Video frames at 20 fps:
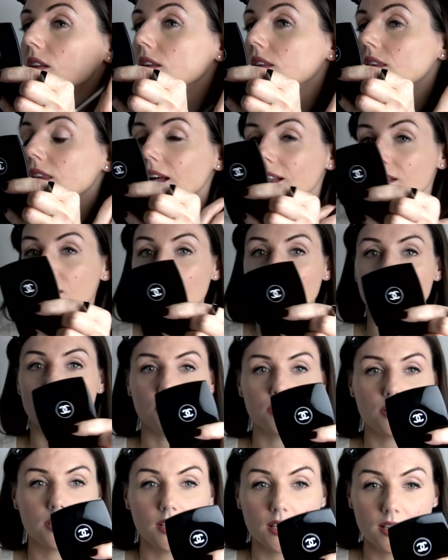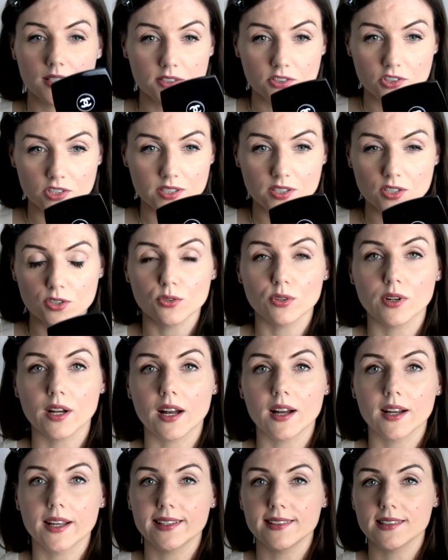That dot is just your
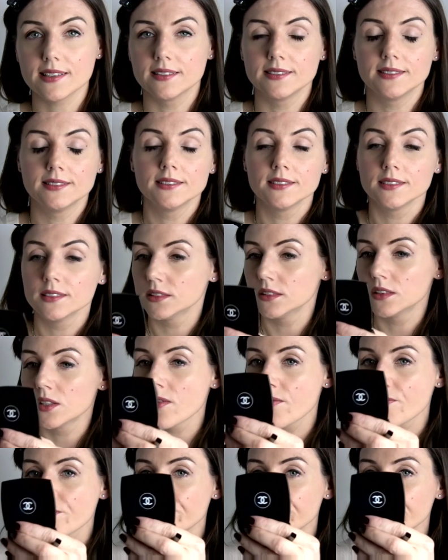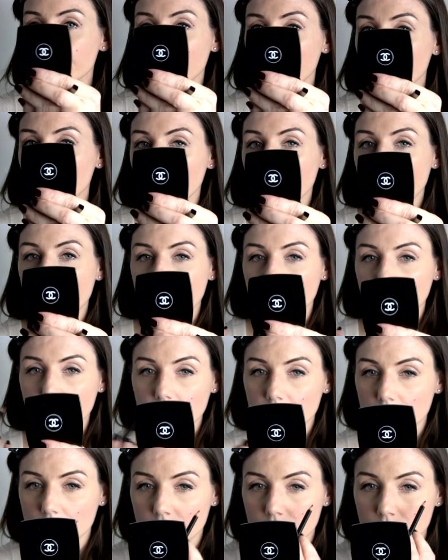guide. Okay,
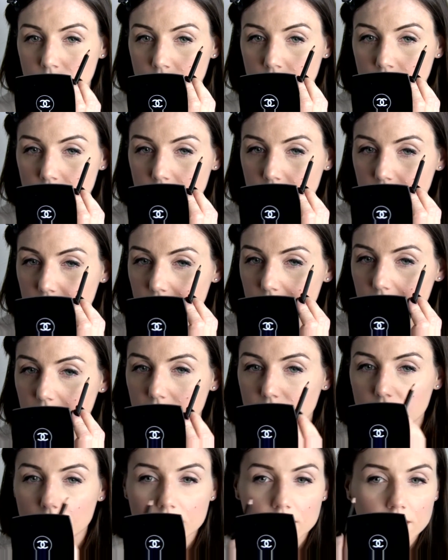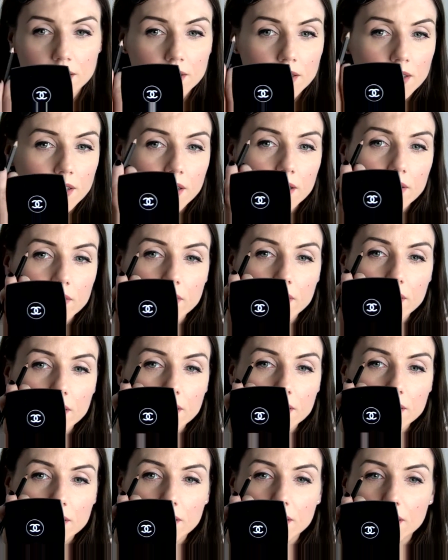look at that, and then
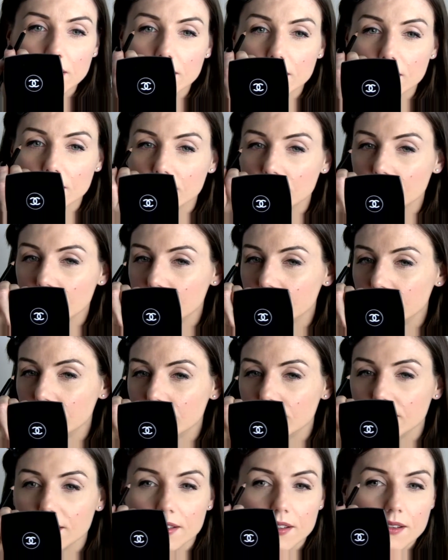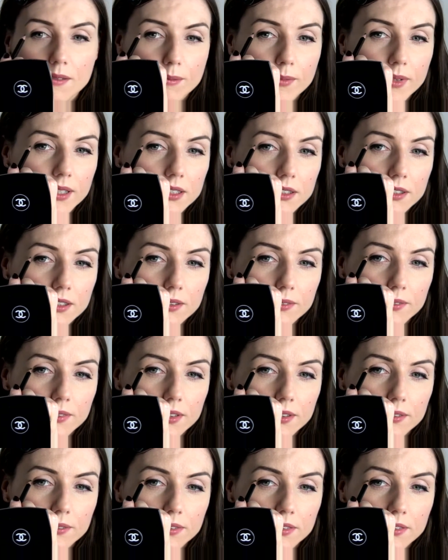look to the other side and match them
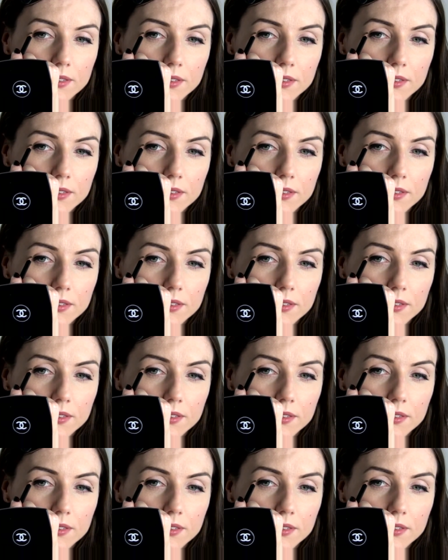up